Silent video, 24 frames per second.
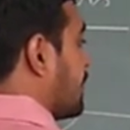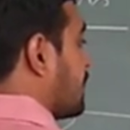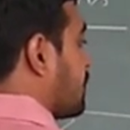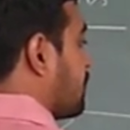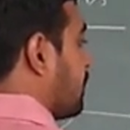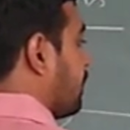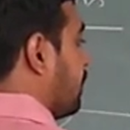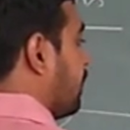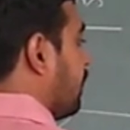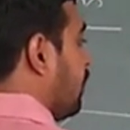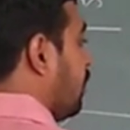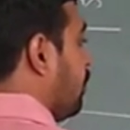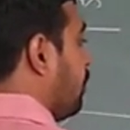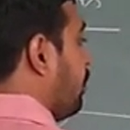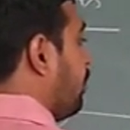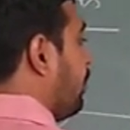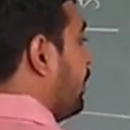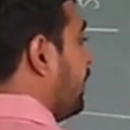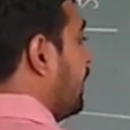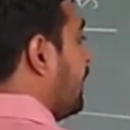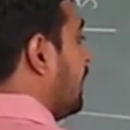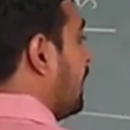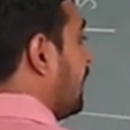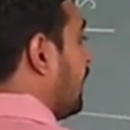it is
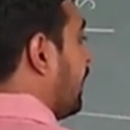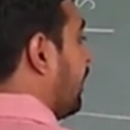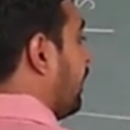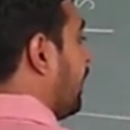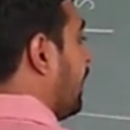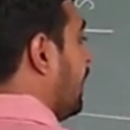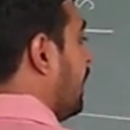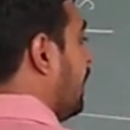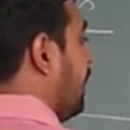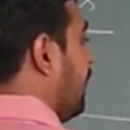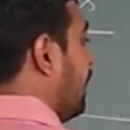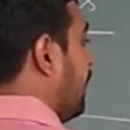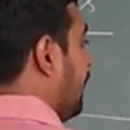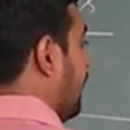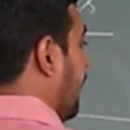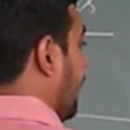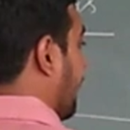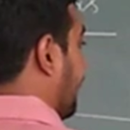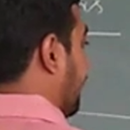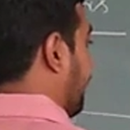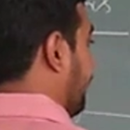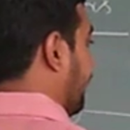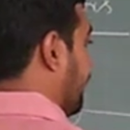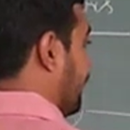for middle level
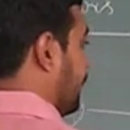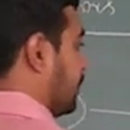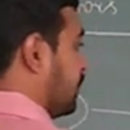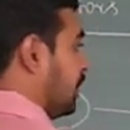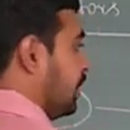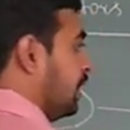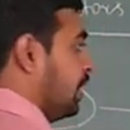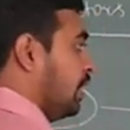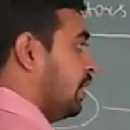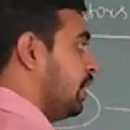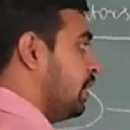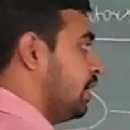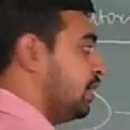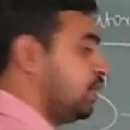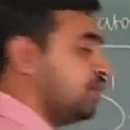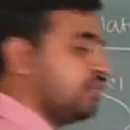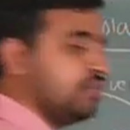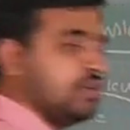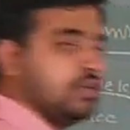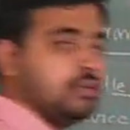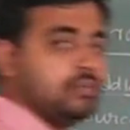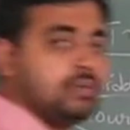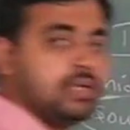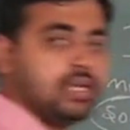language.
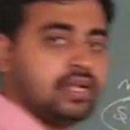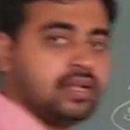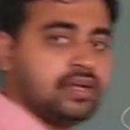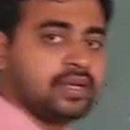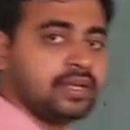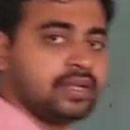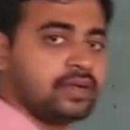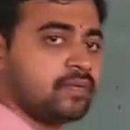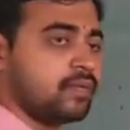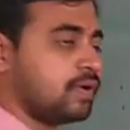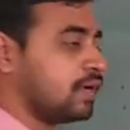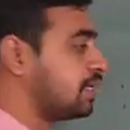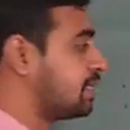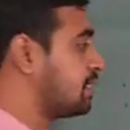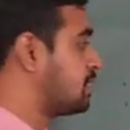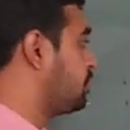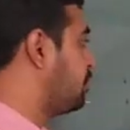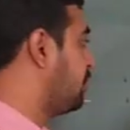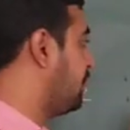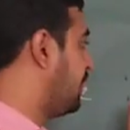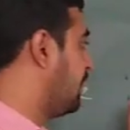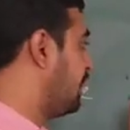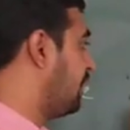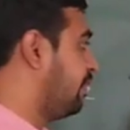You will be learning what
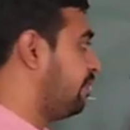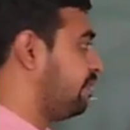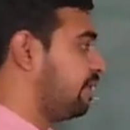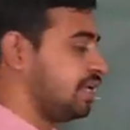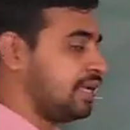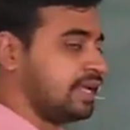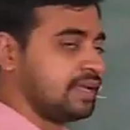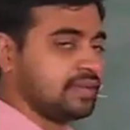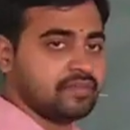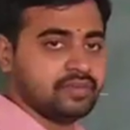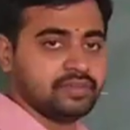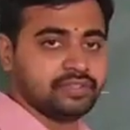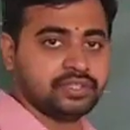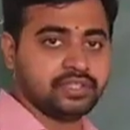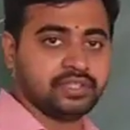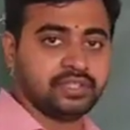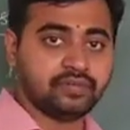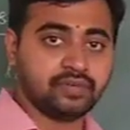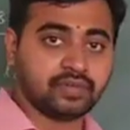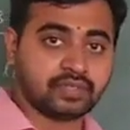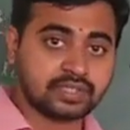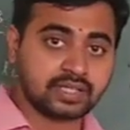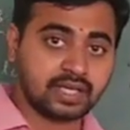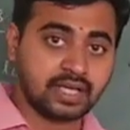is middle level language
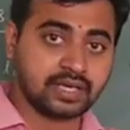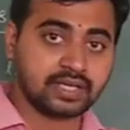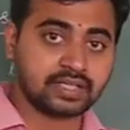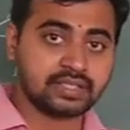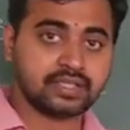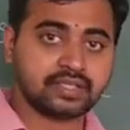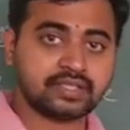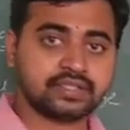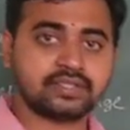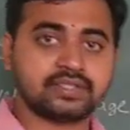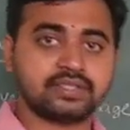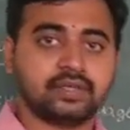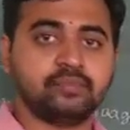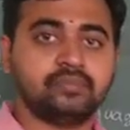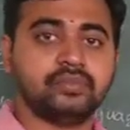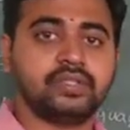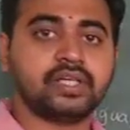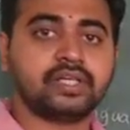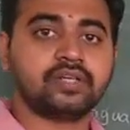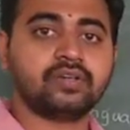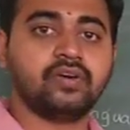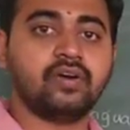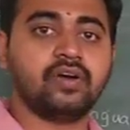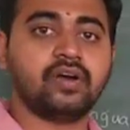in your another
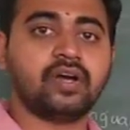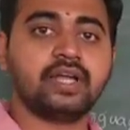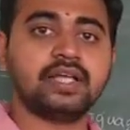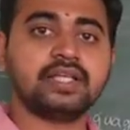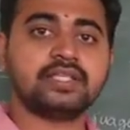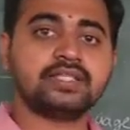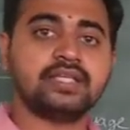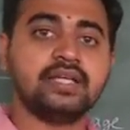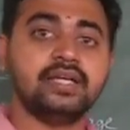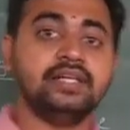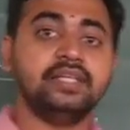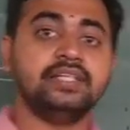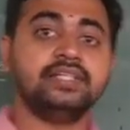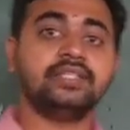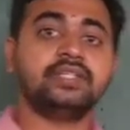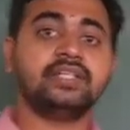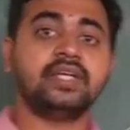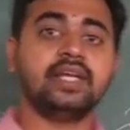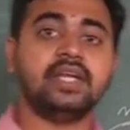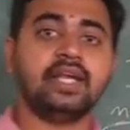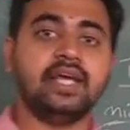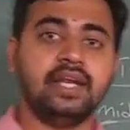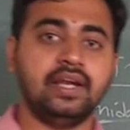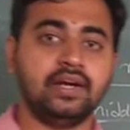subject called as
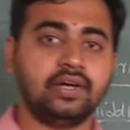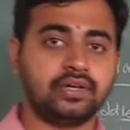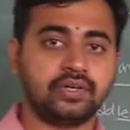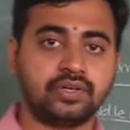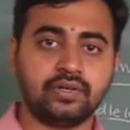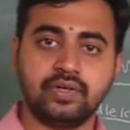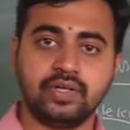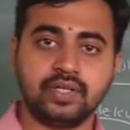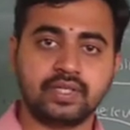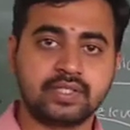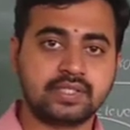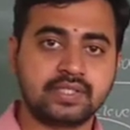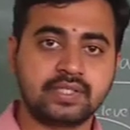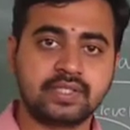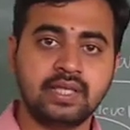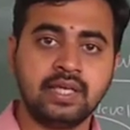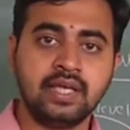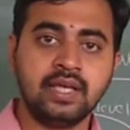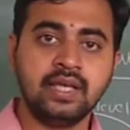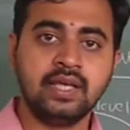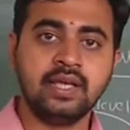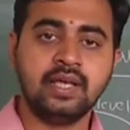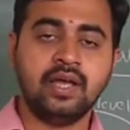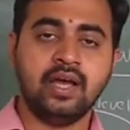digital
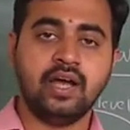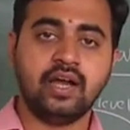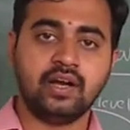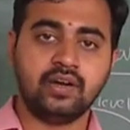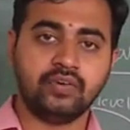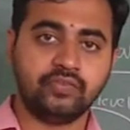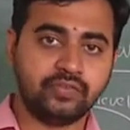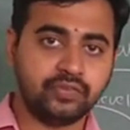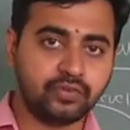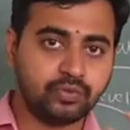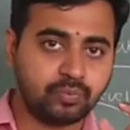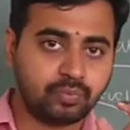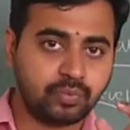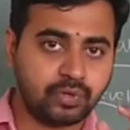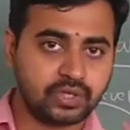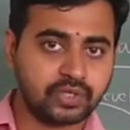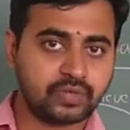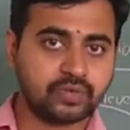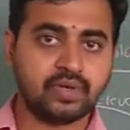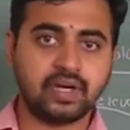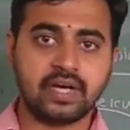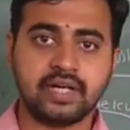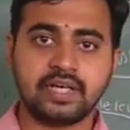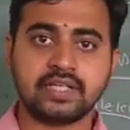electronics. And few
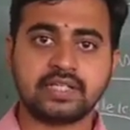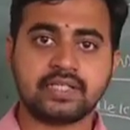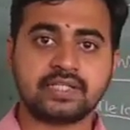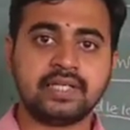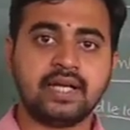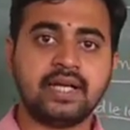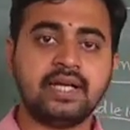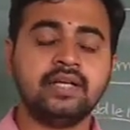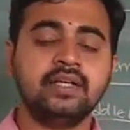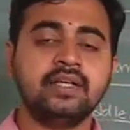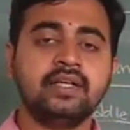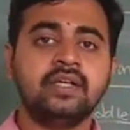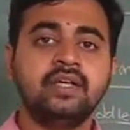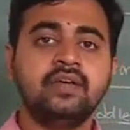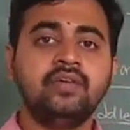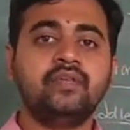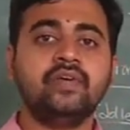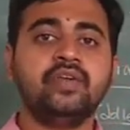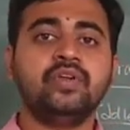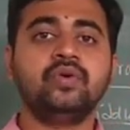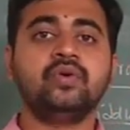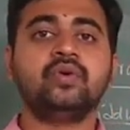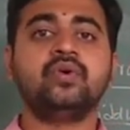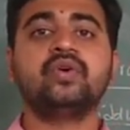part you will understand
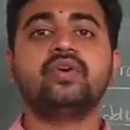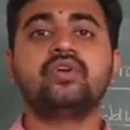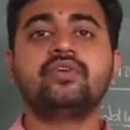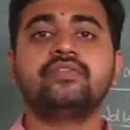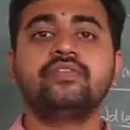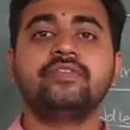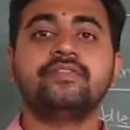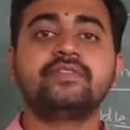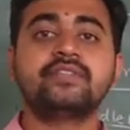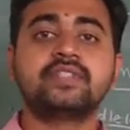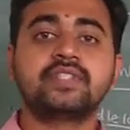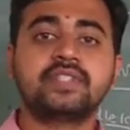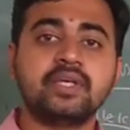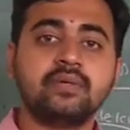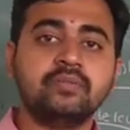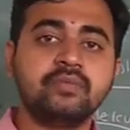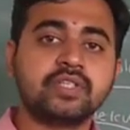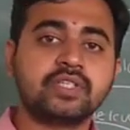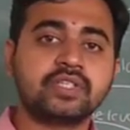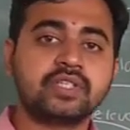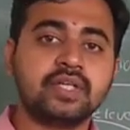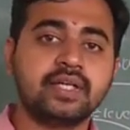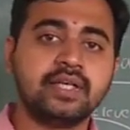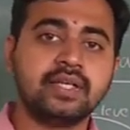when you go to 5th
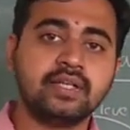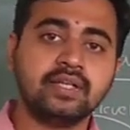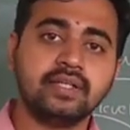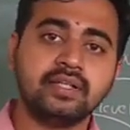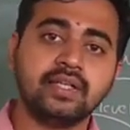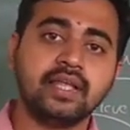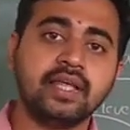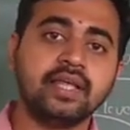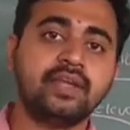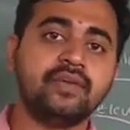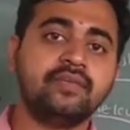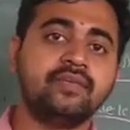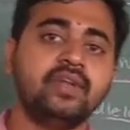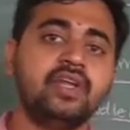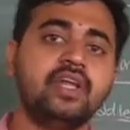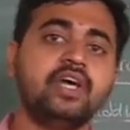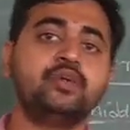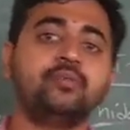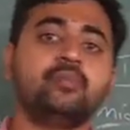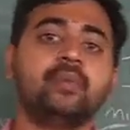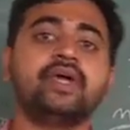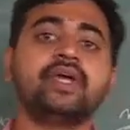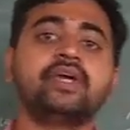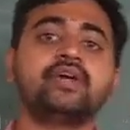semester. There you will
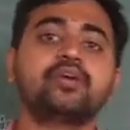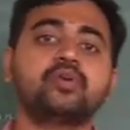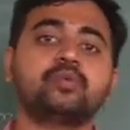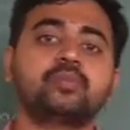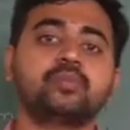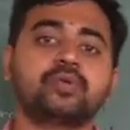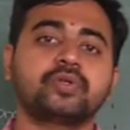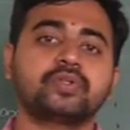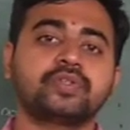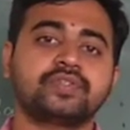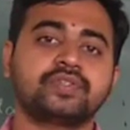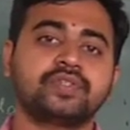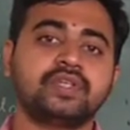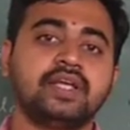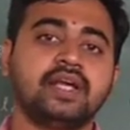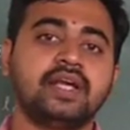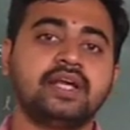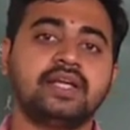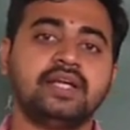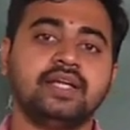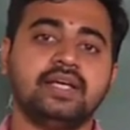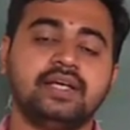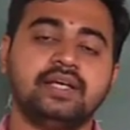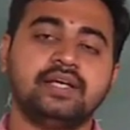learn microprocessor,
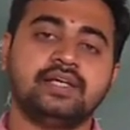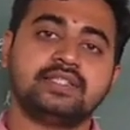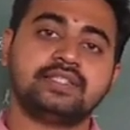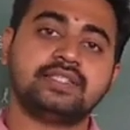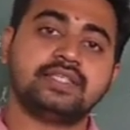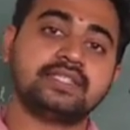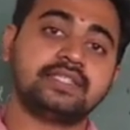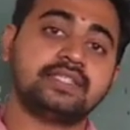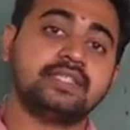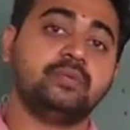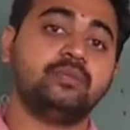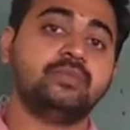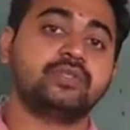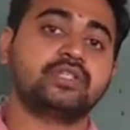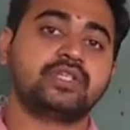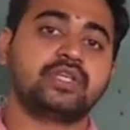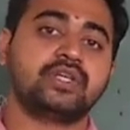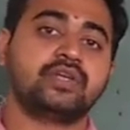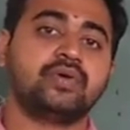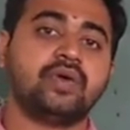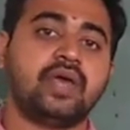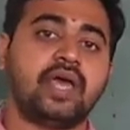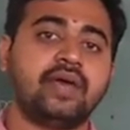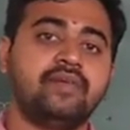and 6th
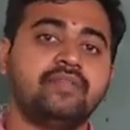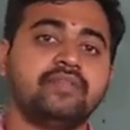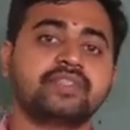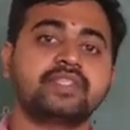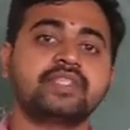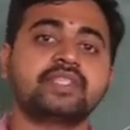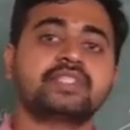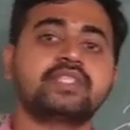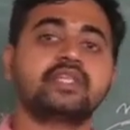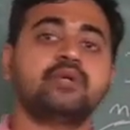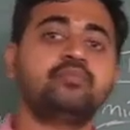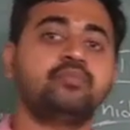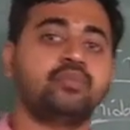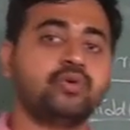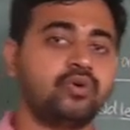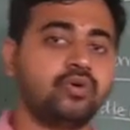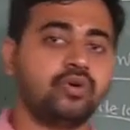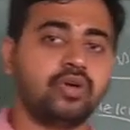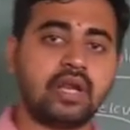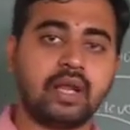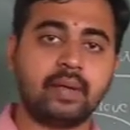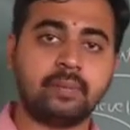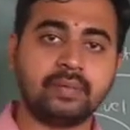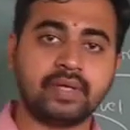semester you have a system
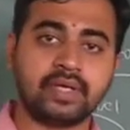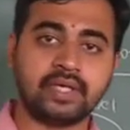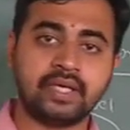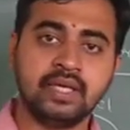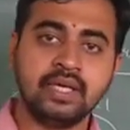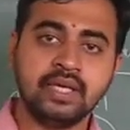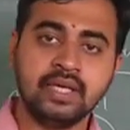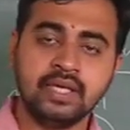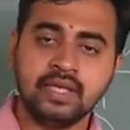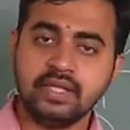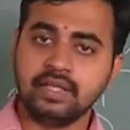programming.